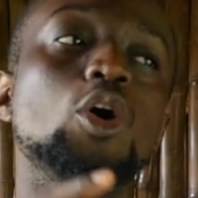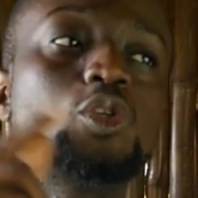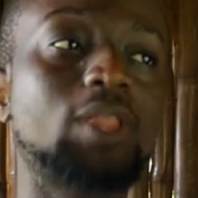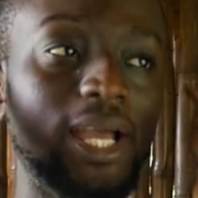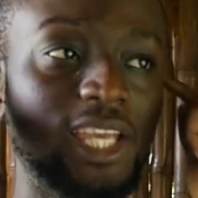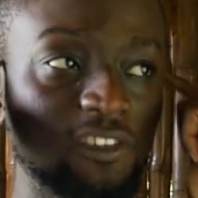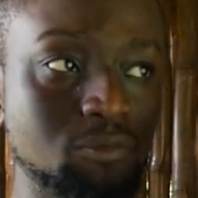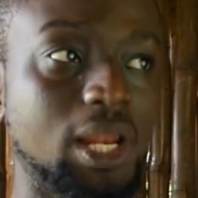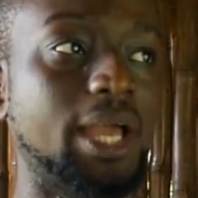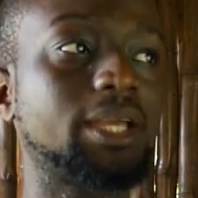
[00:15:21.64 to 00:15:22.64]
So that gave me
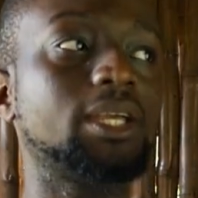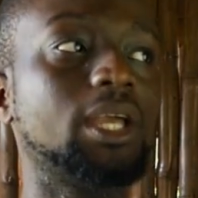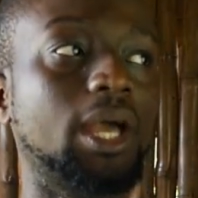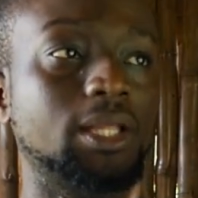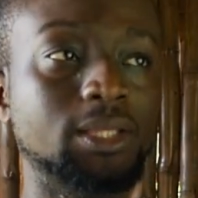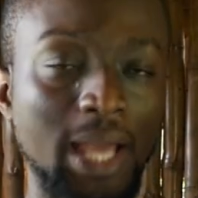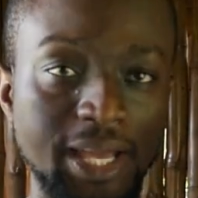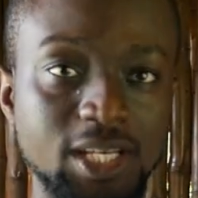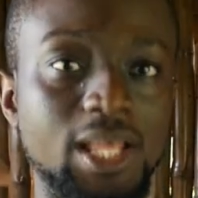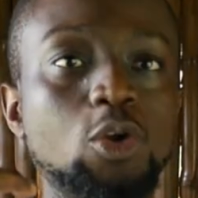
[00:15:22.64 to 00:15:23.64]
like the
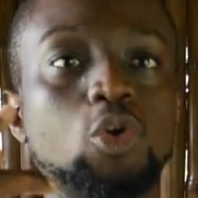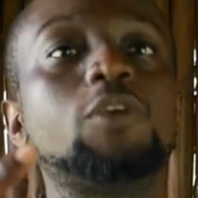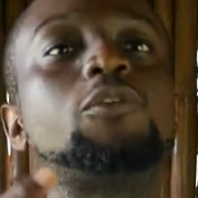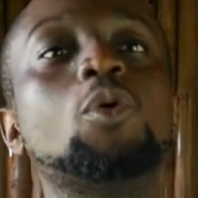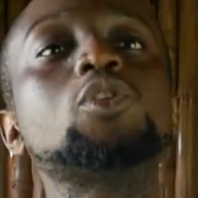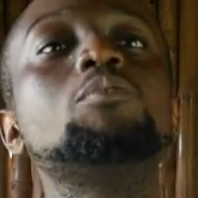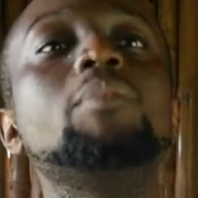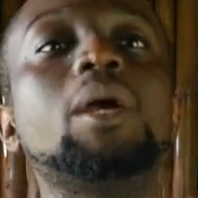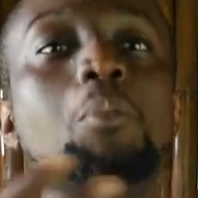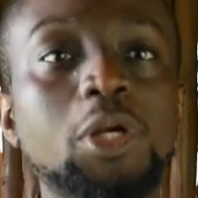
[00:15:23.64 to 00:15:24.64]
idea that, look, if you want to
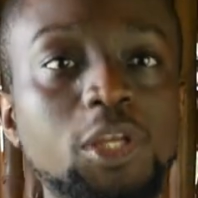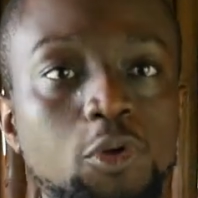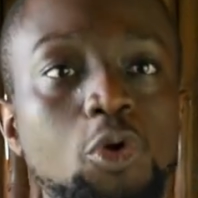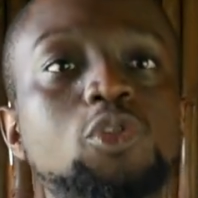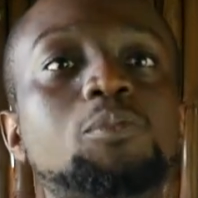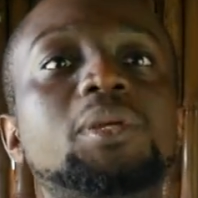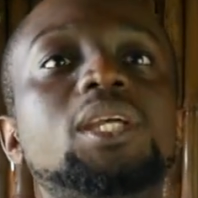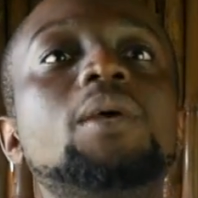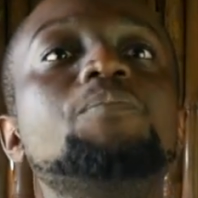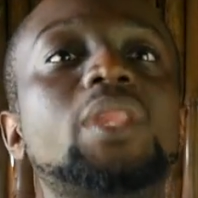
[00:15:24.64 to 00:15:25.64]
make money, if you want to be
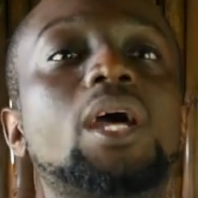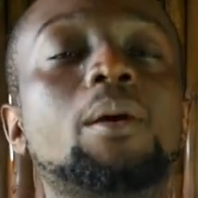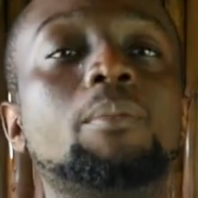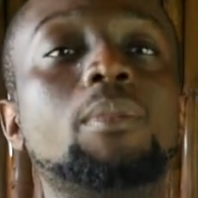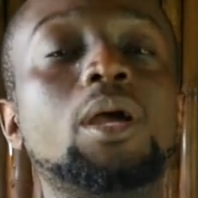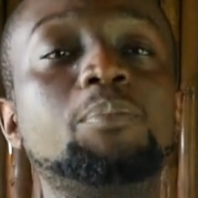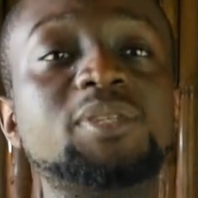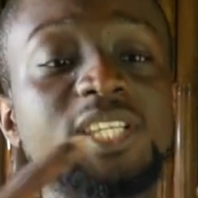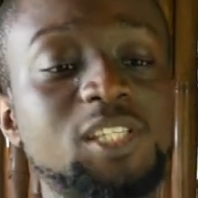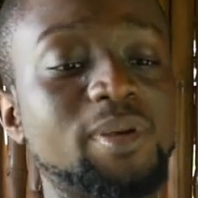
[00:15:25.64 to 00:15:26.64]
a
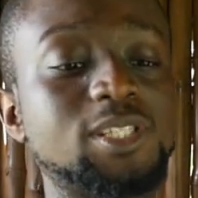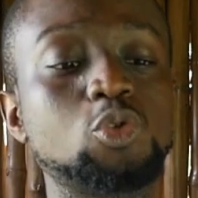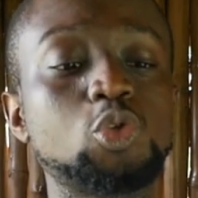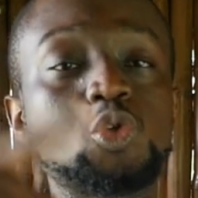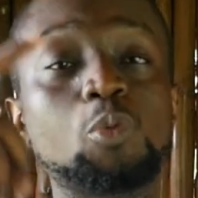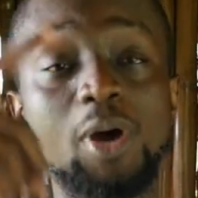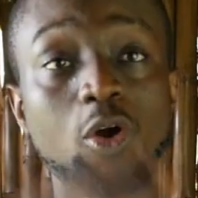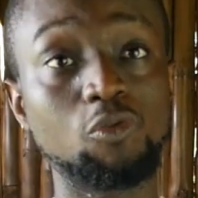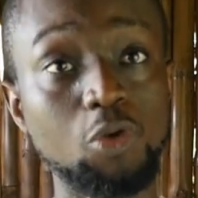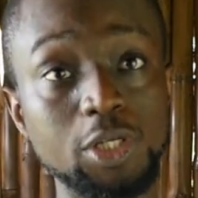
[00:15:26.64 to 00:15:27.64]
business person who's also proud
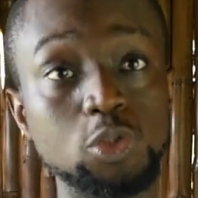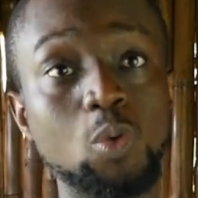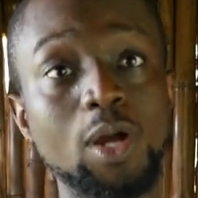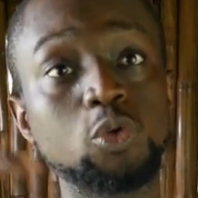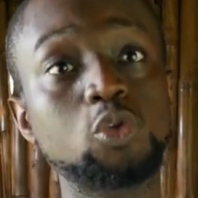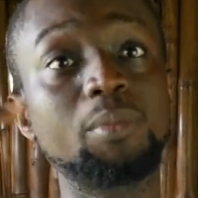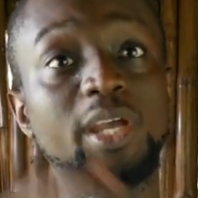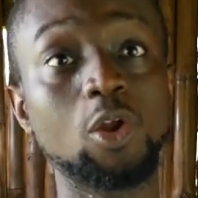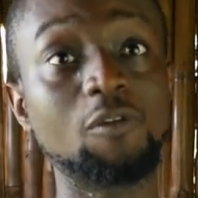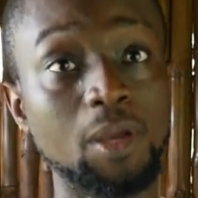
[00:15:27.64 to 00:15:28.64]
of what they do and also make a
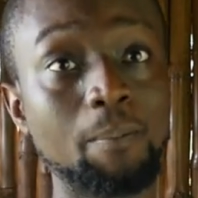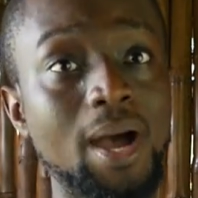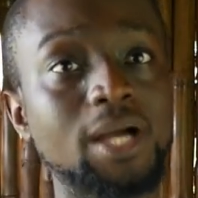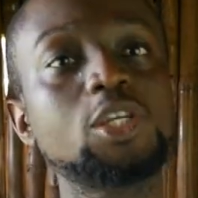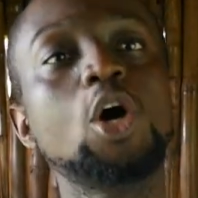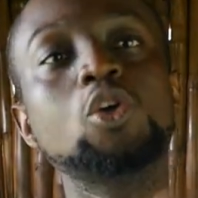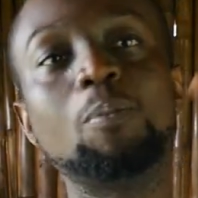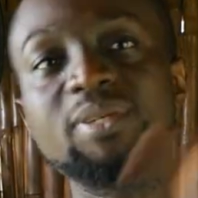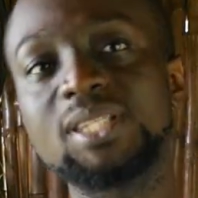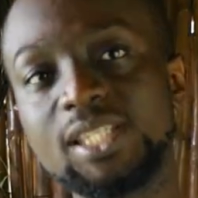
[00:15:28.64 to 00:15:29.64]
lot of impact, your
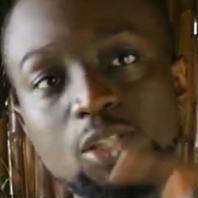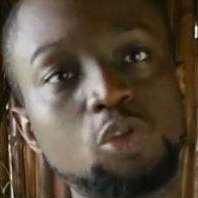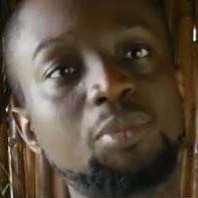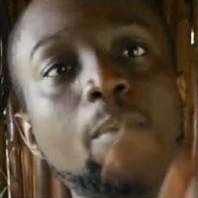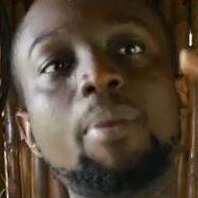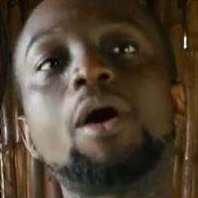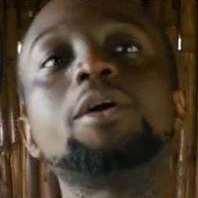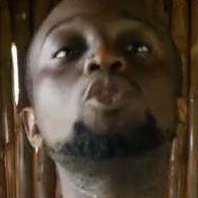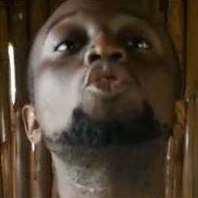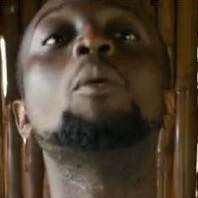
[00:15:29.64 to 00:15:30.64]
business needs to be
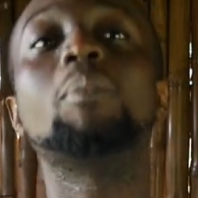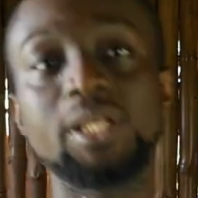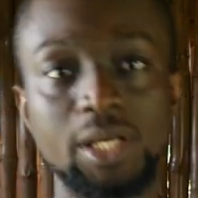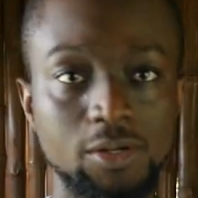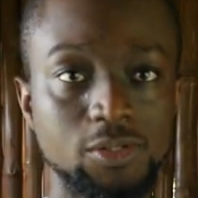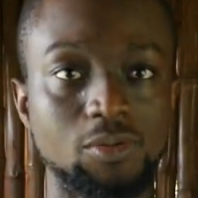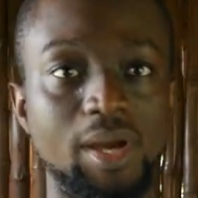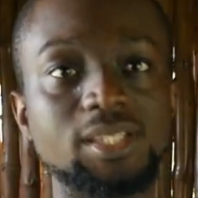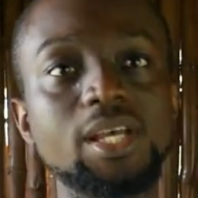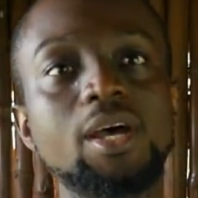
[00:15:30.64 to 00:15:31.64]
empowering somebody else, right?